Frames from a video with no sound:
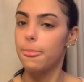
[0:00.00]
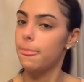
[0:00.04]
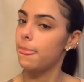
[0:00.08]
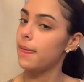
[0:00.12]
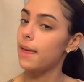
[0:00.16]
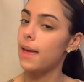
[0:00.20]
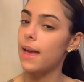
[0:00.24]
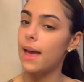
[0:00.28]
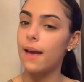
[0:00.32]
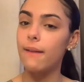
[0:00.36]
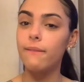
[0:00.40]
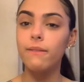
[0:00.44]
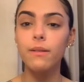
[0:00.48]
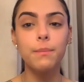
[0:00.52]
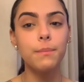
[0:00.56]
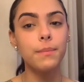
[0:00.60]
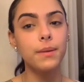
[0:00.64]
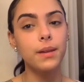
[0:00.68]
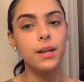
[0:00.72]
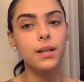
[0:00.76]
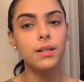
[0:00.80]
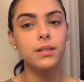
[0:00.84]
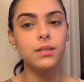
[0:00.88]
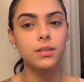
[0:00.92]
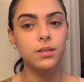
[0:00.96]
they haven't
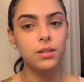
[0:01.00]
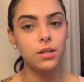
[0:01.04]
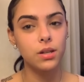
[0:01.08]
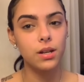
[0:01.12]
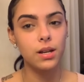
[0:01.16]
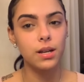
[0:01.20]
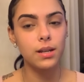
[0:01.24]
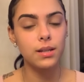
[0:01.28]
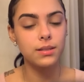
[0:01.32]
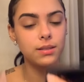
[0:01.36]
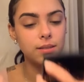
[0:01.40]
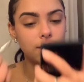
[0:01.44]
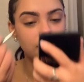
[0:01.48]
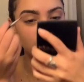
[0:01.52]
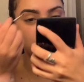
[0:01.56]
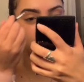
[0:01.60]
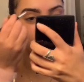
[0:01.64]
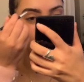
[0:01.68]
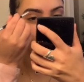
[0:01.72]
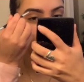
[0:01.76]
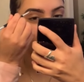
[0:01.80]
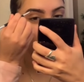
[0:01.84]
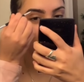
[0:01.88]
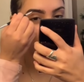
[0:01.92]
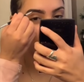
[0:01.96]
been as good as they
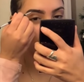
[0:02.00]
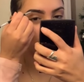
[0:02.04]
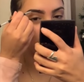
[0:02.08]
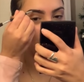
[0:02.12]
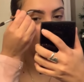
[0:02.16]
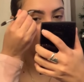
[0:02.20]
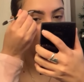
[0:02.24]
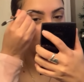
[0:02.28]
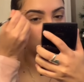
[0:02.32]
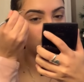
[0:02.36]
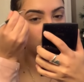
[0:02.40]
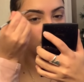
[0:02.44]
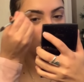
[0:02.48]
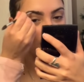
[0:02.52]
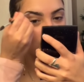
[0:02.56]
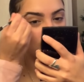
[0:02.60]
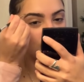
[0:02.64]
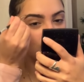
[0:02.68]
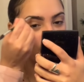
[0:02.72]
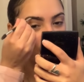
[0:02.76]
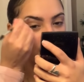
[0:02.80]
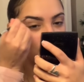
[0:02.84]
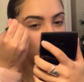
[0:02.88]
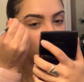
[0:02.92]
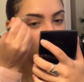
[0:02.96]
used to be.
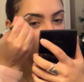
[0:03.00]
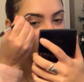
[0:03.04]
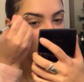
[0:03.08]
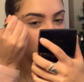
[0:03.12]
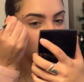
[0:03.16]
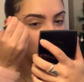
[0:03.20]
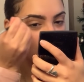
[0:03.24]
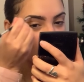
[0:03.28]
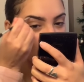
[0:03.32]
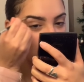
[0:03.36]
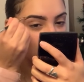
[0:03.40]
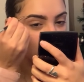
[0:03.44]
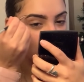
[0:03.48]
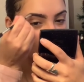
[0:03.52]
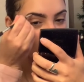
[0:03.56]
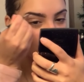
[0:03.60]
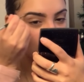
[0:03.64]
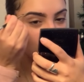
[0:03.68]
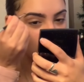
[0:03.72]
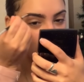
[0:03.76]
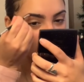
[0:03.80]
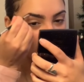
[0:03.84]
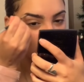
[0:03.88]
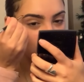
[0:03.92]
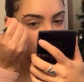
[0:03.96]
Let me just say
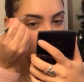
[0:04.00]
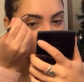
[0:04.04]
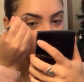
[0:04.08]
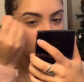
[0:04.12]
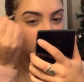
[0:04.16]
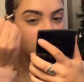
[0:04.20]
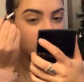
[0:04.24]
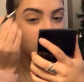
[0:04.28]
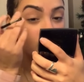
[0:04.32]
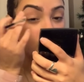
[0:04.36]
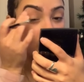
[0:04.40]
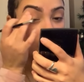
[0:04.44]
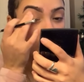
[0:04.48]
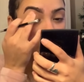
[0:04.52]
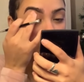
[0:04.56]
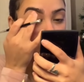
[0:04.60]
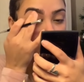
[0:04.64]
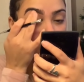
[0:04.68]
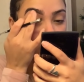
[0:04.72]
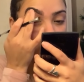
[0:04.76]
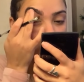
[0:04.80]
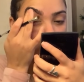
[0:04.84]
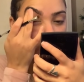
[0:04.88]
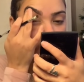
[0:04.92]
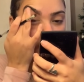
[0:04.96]
that.
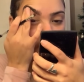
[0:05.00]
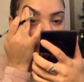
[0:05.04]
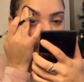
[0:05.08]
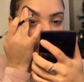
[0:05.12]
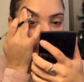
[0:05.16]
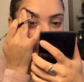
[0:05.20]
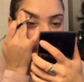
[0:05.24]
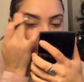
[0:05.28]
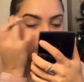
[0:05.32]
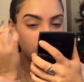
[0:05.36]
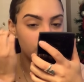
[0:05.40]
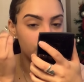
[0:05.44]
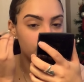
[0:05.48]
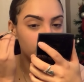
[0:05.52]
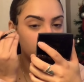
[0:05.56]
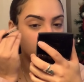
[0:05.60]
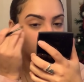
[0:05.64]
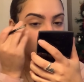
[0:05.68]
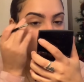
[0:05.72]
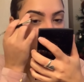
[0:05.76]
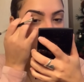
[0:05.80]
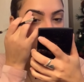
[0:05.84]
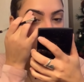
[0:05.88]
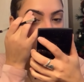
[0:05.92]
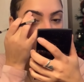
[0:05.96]
They're not
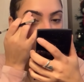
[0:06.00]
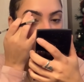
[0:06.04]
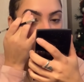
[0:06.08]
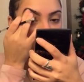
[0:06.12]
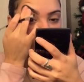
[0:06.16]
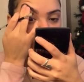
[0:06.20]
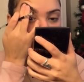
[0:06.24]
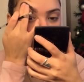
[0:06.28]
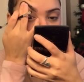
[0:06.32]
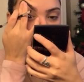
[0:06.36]
terrible, but